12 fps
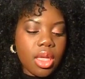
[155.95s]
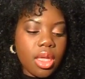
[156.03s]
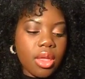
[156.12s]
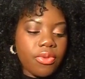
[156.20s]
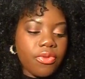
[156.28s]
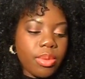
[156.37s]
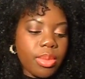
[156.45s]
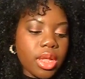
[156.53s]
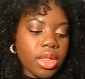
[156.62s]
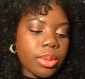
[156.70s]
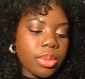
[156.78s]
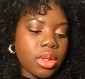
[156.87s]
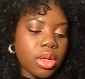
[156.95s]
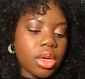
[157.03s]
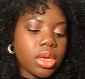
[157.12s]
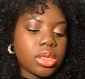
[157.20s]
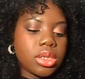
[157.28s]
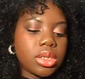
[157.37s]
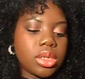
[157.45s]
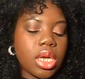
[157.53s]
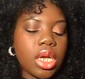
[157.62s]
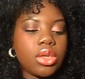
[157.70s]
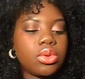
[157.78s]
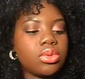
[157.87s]
And for my lip gloss, I
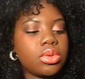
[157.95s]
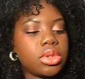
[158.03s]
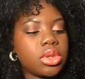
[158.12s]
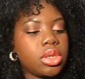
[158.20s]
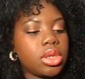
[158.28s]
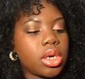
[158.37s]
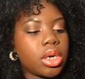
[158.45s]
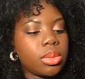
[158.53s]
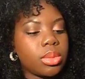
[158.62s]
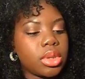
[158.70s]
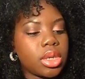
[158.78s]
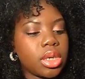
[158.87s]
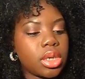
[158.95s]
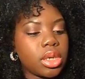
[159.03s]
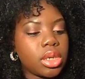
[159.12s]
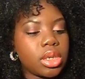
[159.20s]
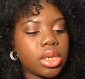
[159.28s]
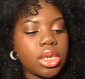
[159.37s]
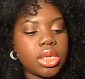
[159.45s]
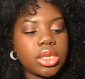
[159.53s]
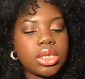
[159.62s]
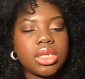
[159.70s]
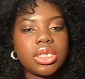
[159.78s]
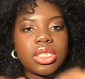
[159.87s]
use Youngblood, and this
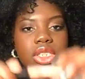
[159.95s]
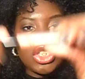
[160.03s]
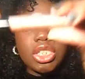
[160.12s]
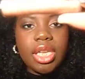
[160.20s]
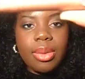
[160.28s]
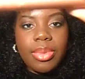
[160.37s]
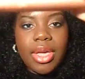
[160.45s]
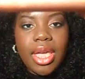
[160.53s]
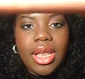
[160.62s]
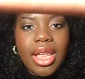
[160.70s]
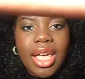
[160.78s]
is in Champagne